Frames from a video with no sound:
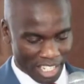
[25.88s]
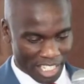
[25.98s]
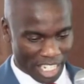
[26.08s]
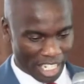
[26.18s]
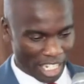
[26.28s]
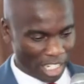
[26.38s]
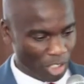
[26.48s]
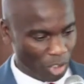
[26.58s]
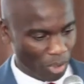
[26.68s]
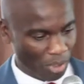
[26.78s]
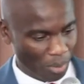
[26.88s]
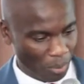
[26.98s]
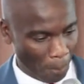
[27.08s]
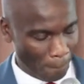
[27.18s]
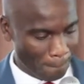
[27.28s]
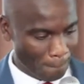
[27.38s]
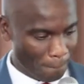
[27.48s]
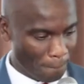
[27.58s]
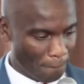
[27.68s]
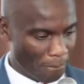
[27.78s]
an election
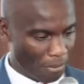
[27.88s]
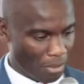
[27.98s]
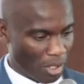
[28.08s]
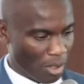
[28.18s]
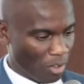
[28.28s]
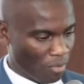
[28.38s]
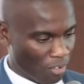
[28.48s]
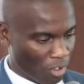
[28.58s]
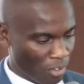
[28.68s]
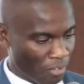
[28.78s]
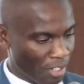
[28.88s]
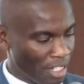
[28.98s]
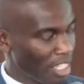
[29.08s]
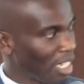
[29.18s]
conference,